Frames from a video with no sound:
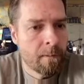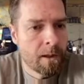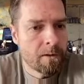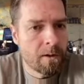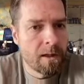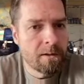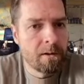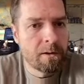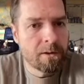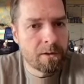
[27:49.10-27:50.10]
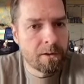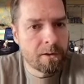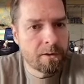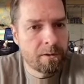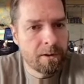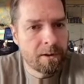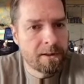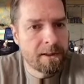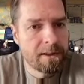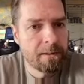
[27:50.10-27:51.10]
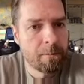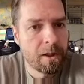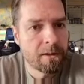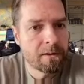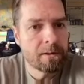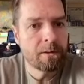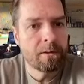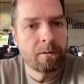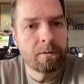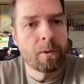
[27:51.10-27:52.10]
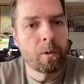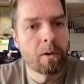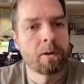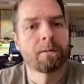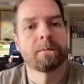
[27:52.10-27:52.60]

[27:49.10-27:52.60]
So that's going to search 60 months for